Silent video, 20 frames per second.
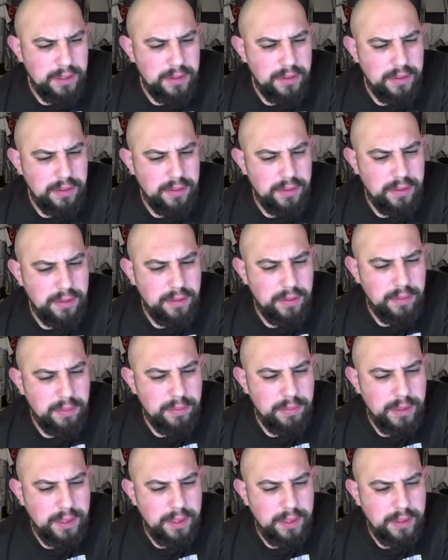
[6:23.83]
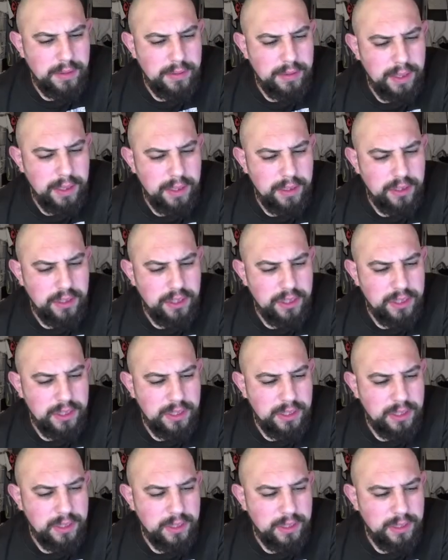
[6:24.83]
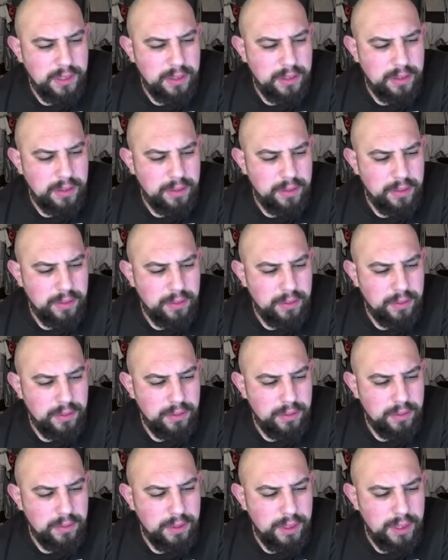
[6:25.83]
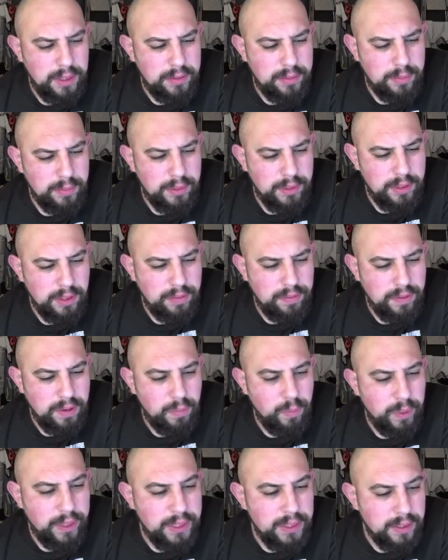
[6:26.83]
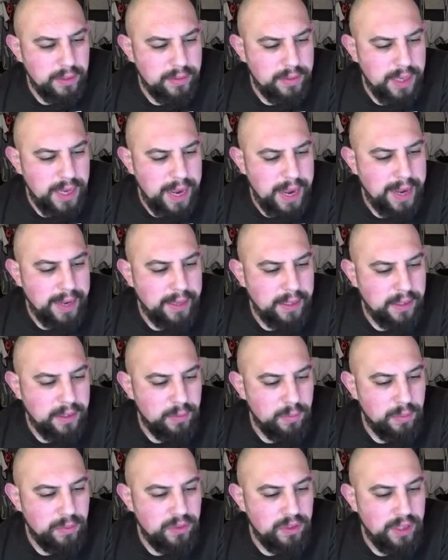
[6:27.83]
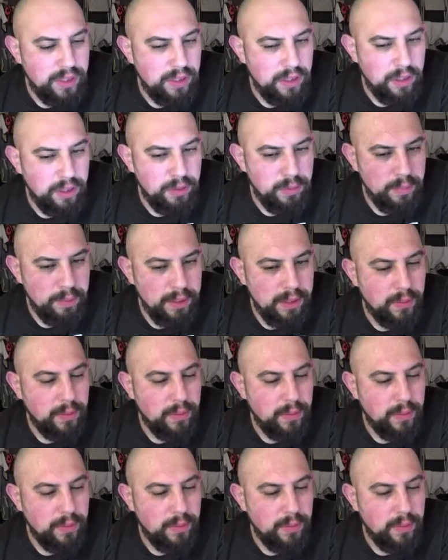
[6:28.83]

Oh, there's an energy. There's some stuff. And we can attack with Ting-Lu, by the way.